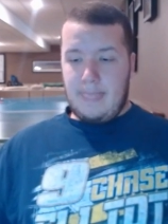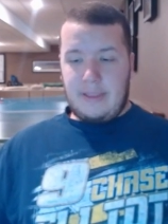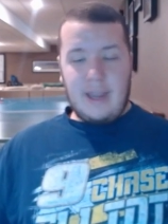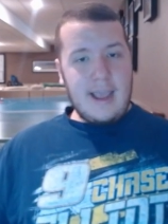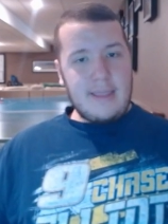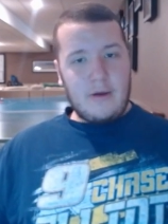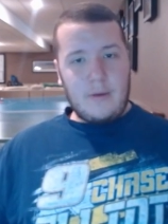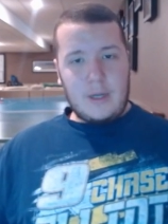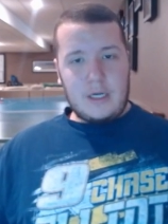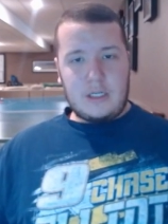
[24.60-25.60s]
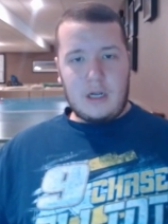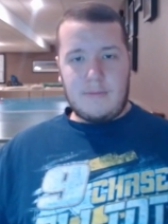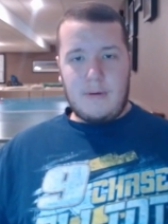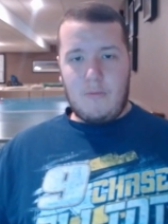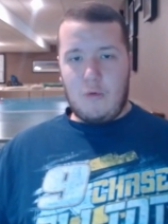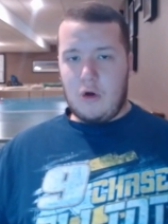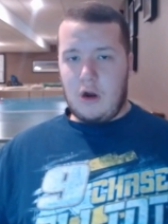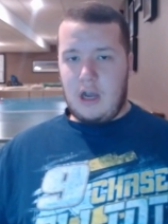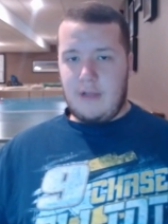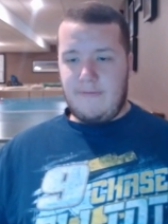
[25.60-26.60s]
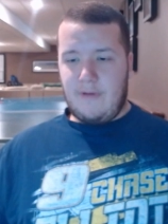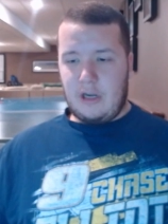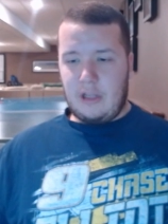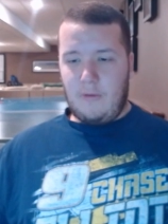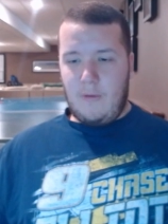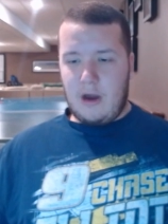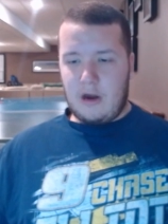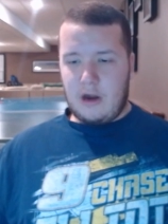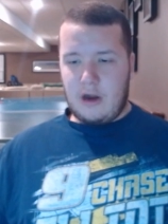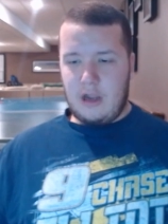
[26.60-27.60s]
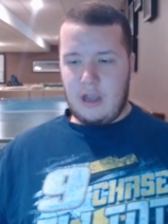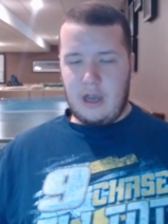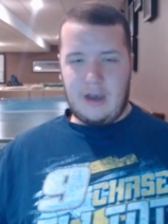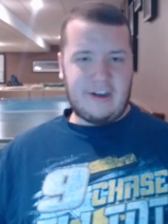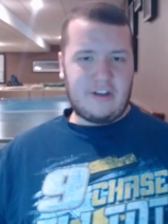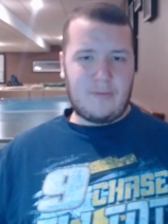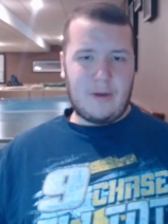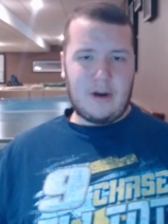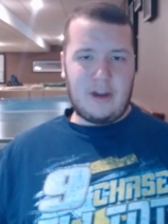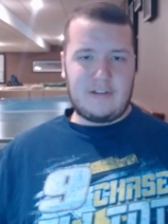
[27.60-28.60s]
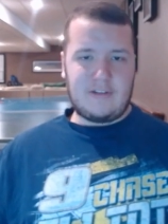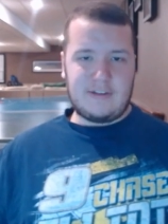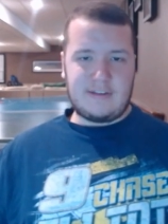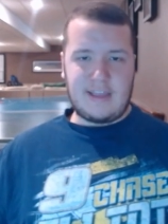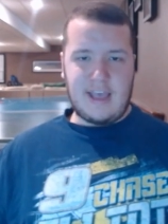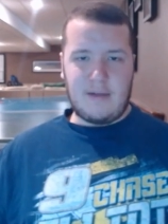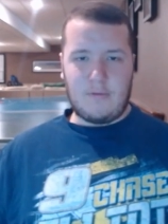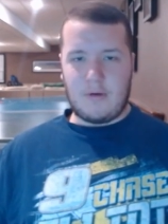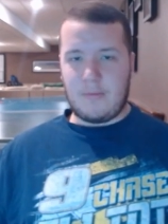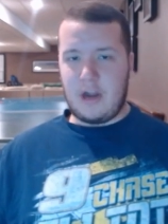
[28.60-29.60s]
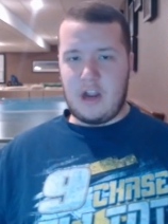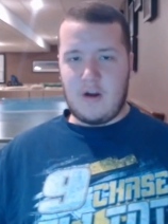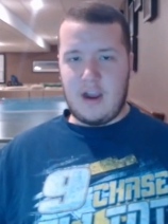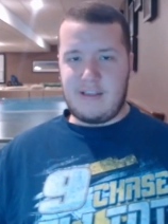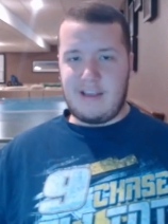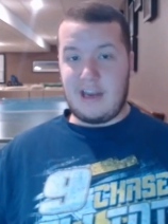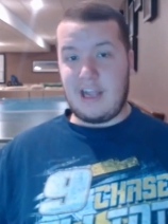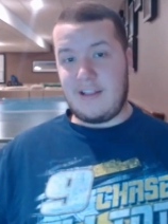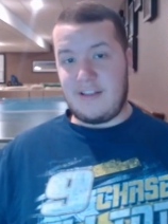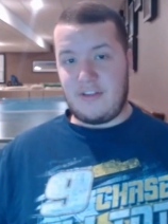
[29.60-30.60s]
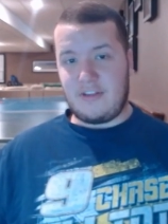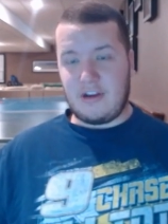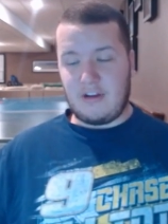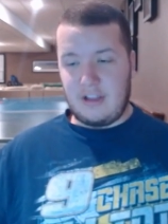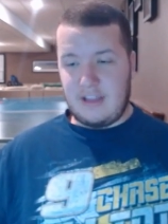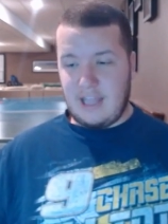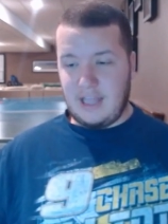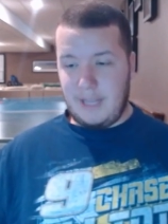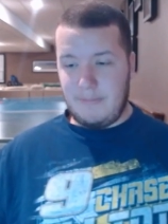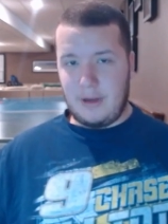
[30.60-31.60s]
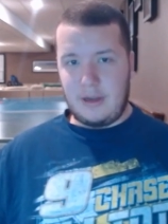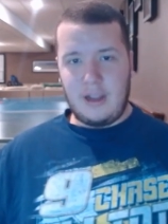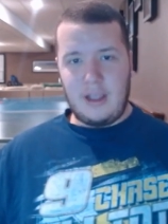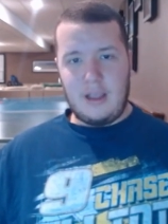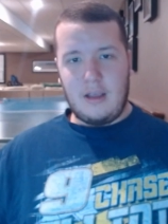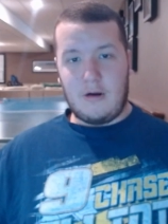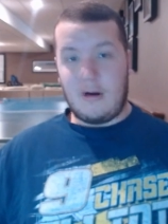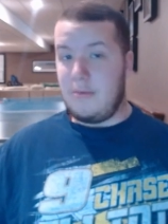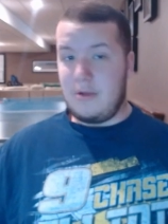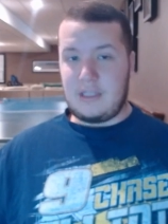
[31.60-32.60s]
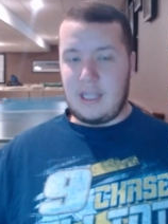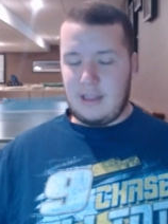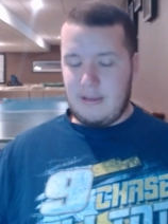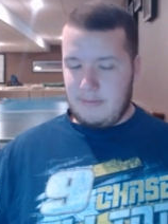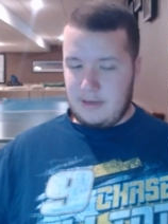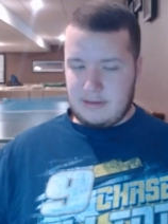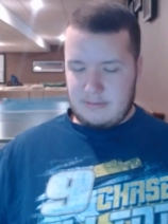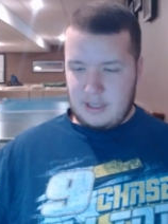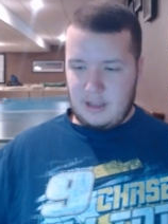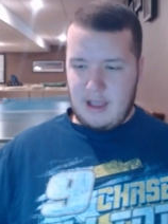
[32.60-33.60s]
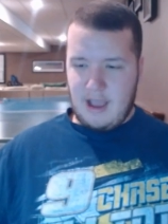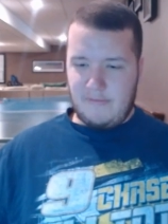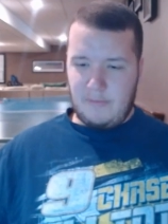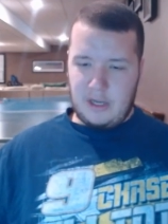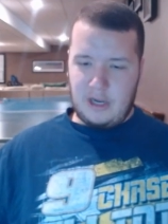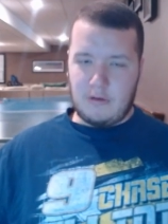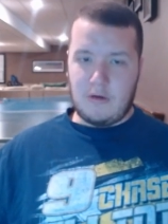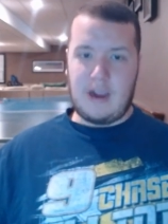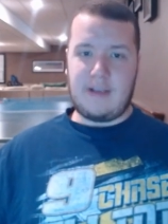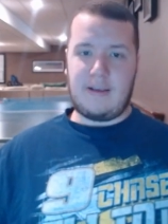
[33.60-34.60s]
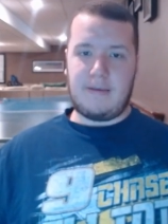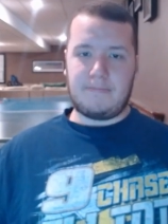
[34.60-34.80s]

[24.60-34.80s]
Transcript: Today, though, I wanted to talk about more on fun on the water uh, experiences that were pretty crazy. Not necessarily deadly, but or almost deadly because I'm still alive. But you know, crazy